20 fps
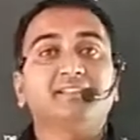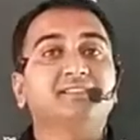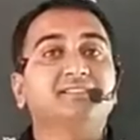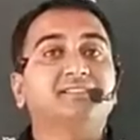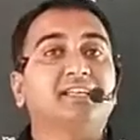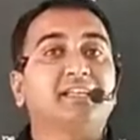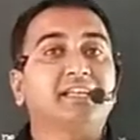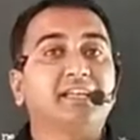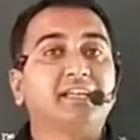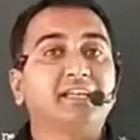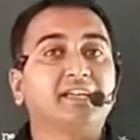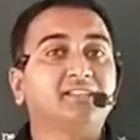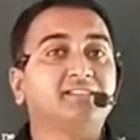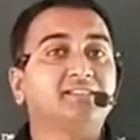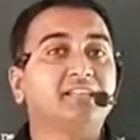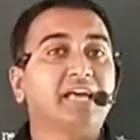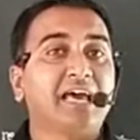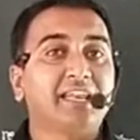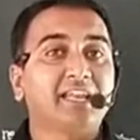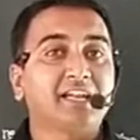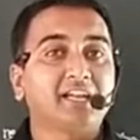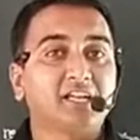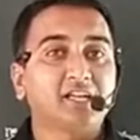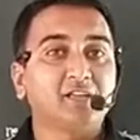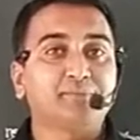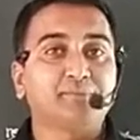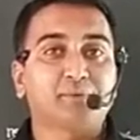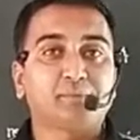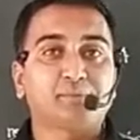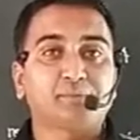the circuit is
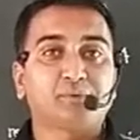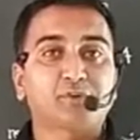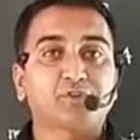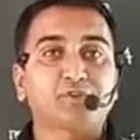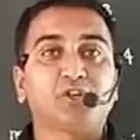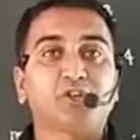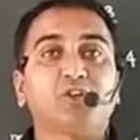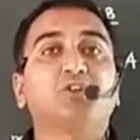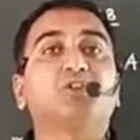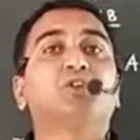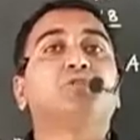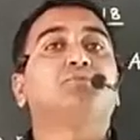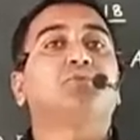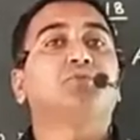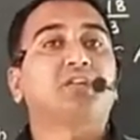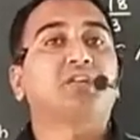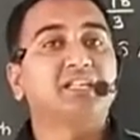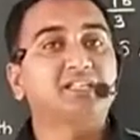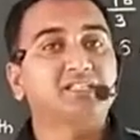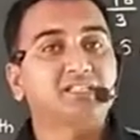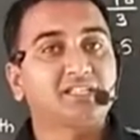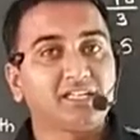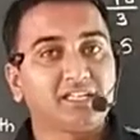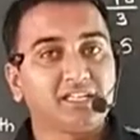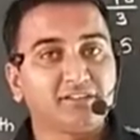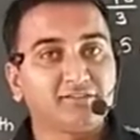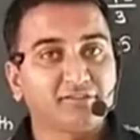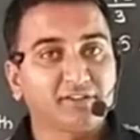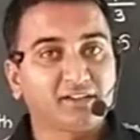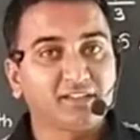directly proportional to potential
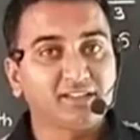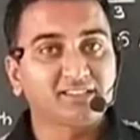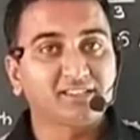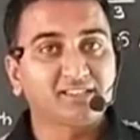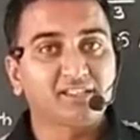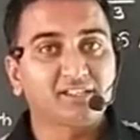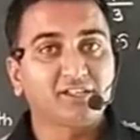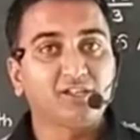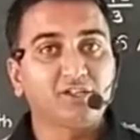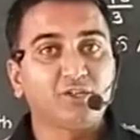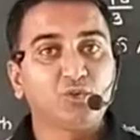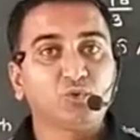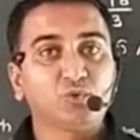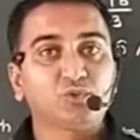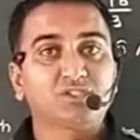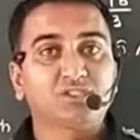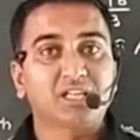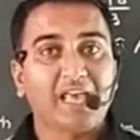difference used